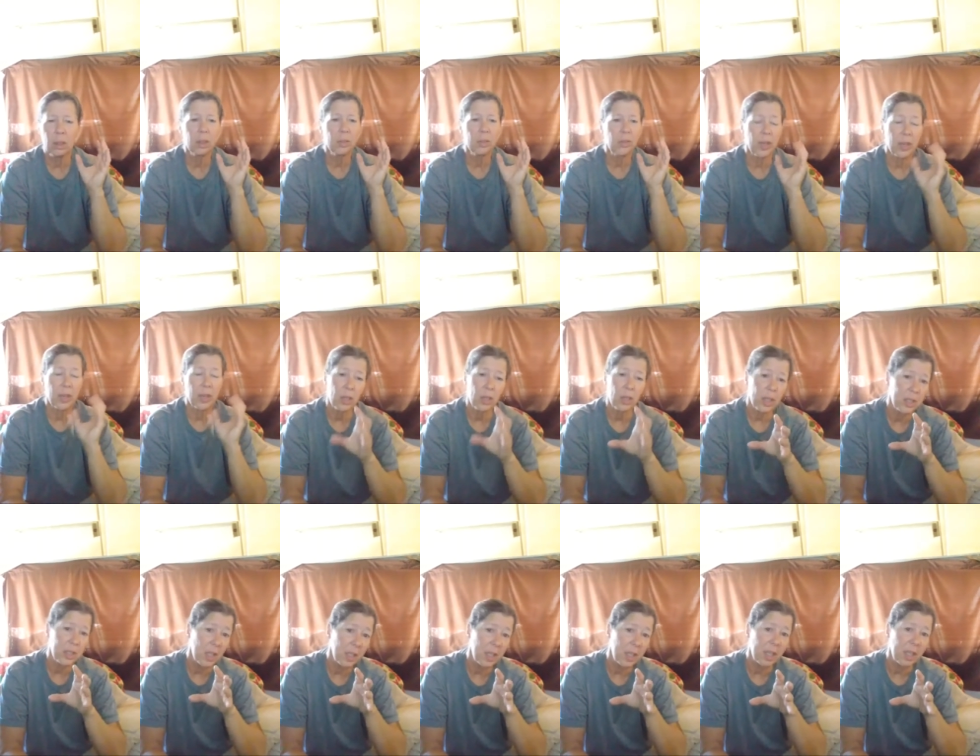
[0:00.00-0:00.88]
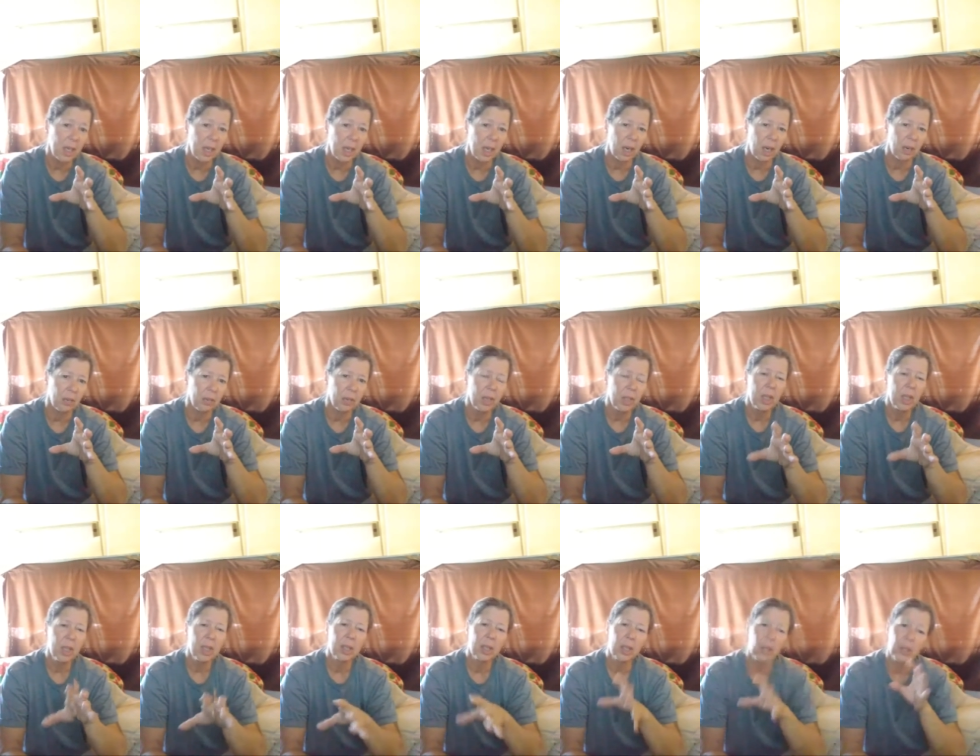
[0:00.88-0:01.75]
that all got taken care of.
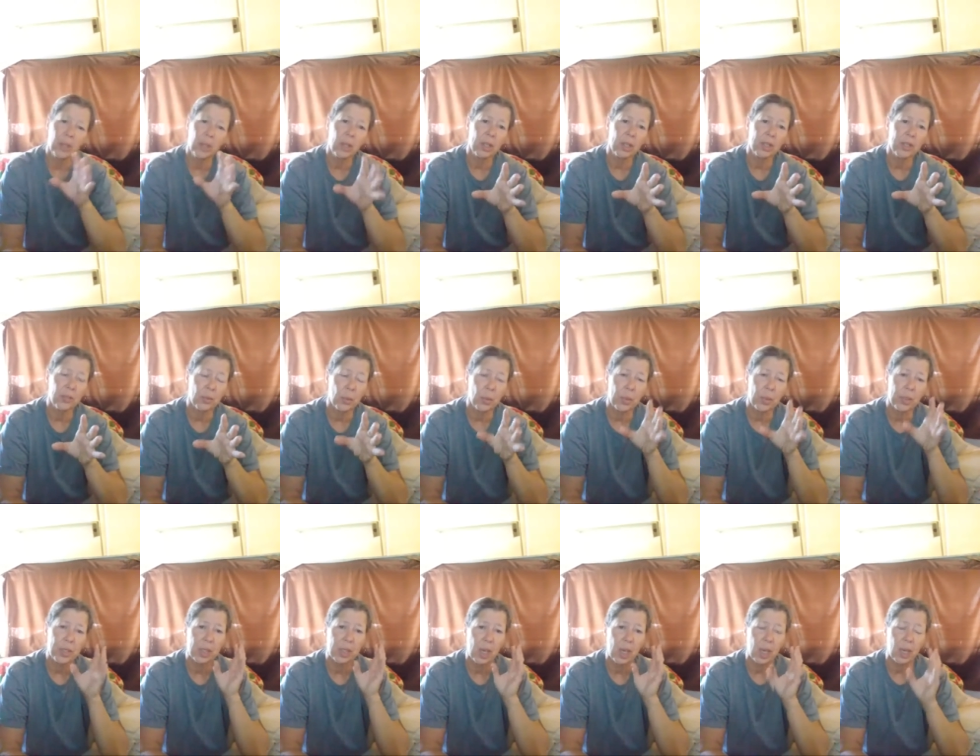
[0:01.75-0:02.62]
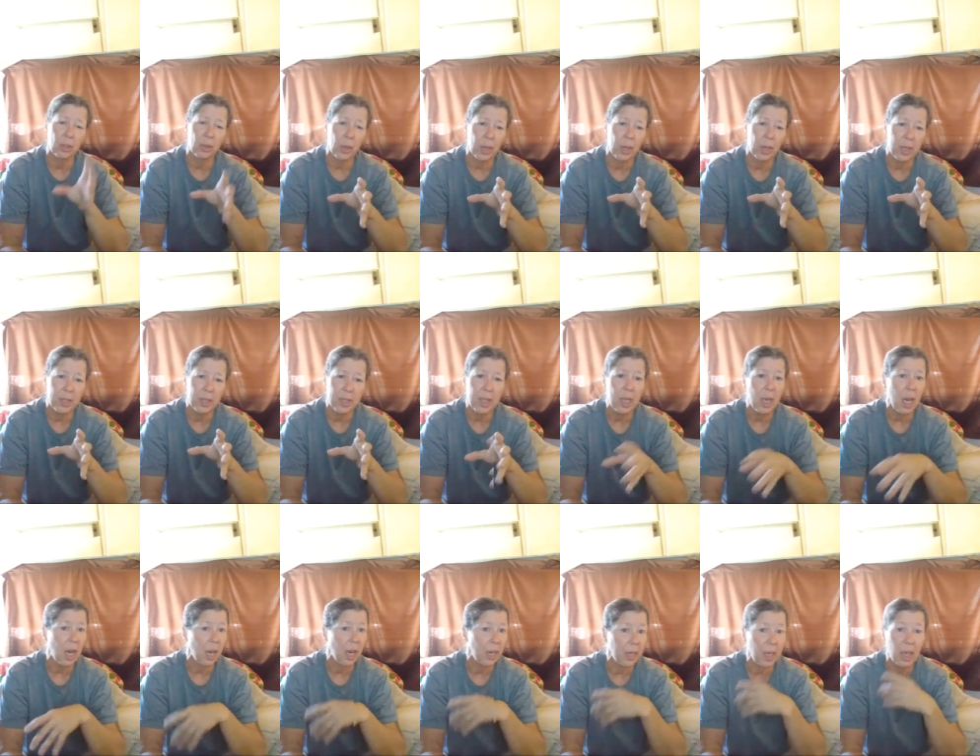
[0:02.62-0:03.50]
Caring Hearts for Horses got crazy.
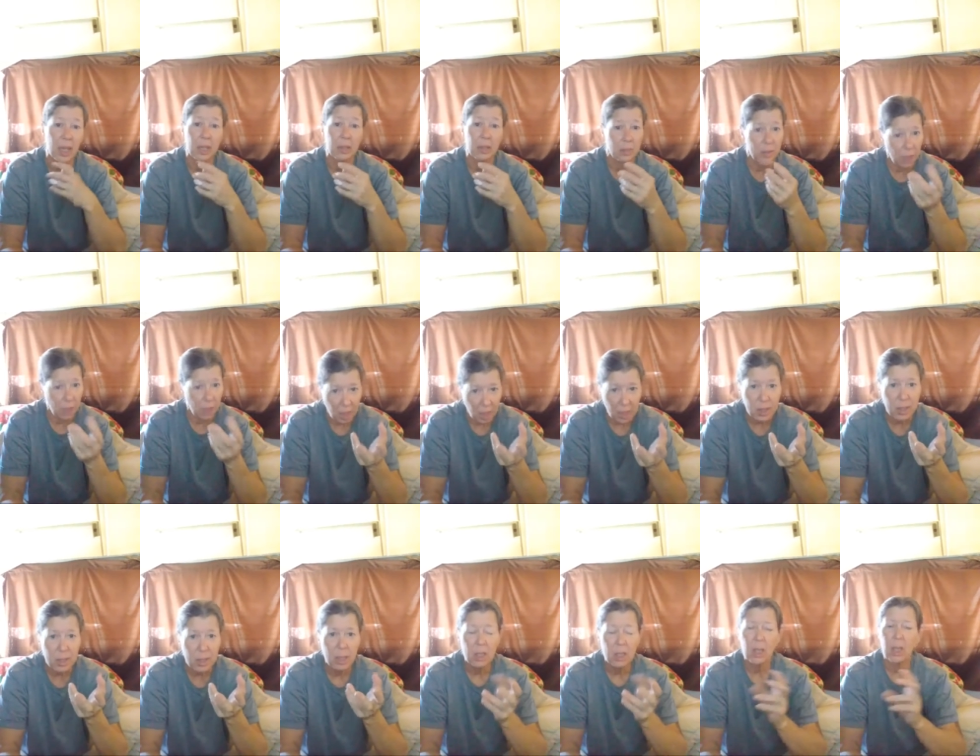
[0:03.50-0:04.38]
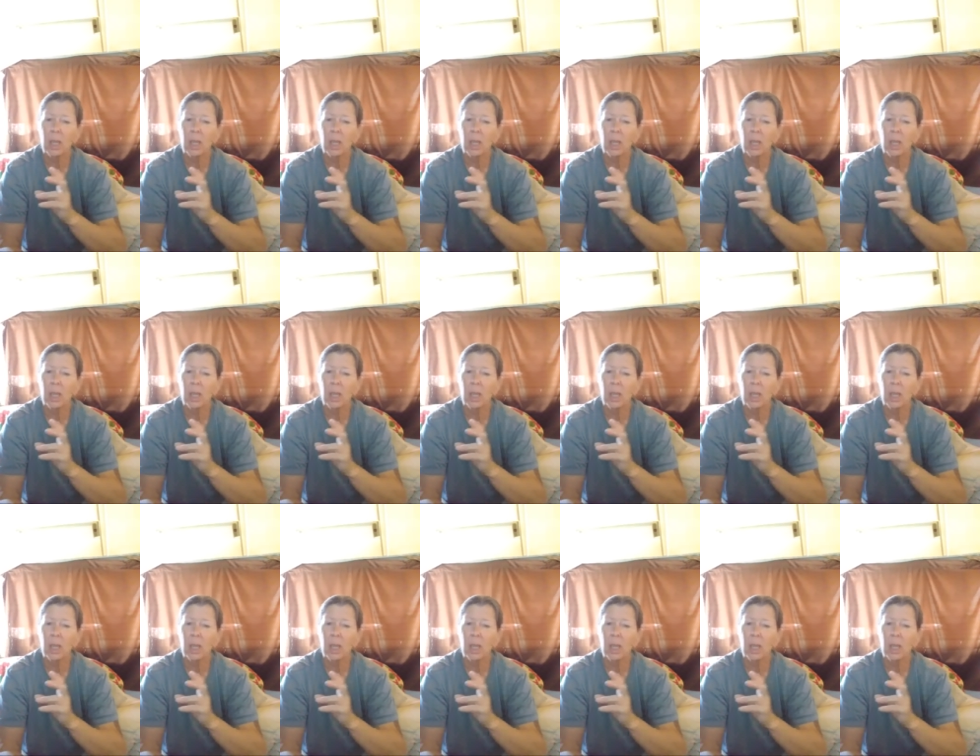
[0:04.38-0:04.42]
I got nuts.